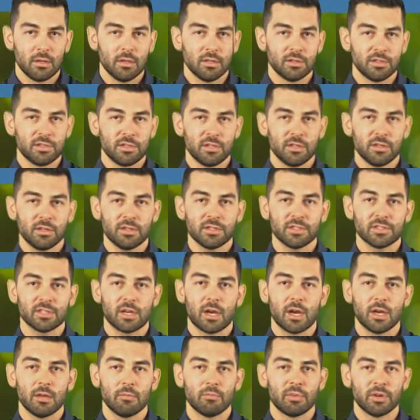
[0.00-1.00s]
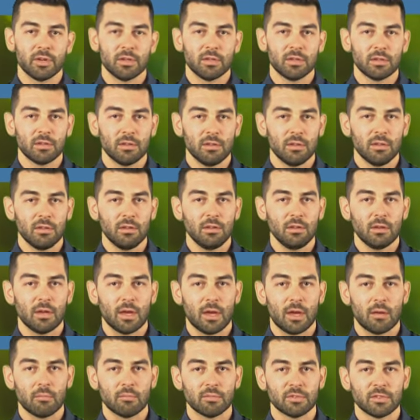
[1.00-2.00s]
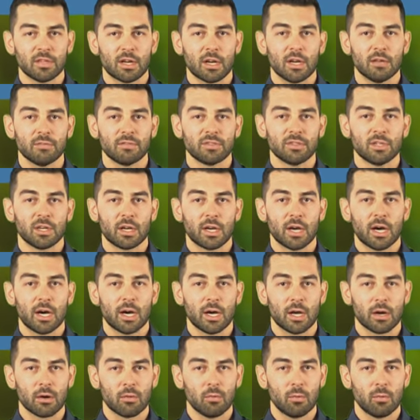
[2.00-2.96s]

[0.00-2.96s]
In series hybrid, the EM drives the car,